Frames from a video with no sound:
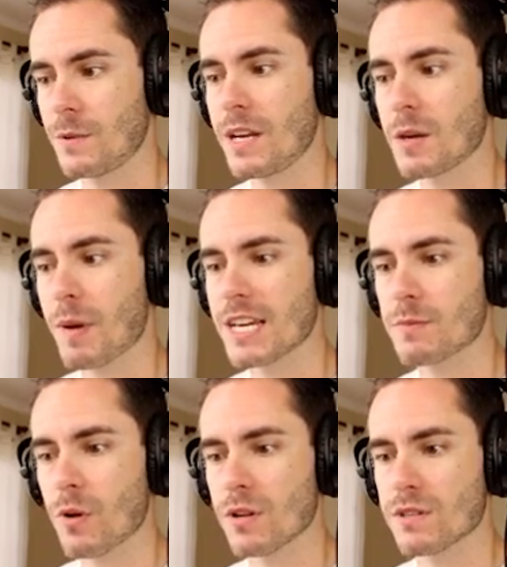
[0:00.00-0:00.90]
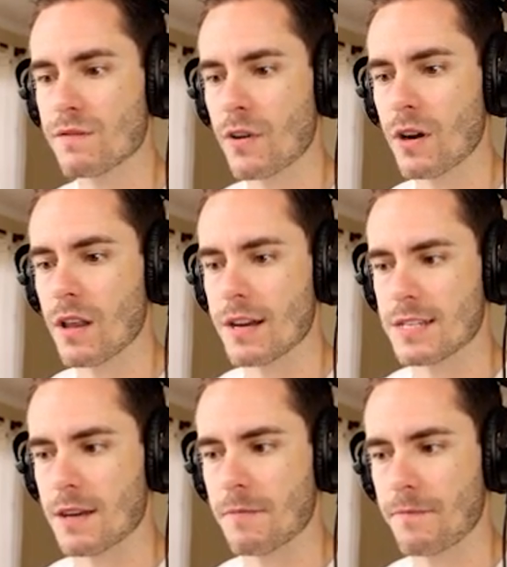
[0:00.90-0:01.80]
We need a baseball and some
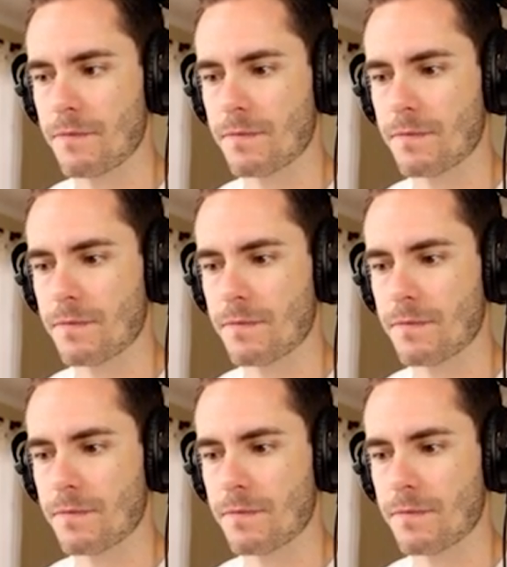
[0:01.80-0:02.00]
fertilizer.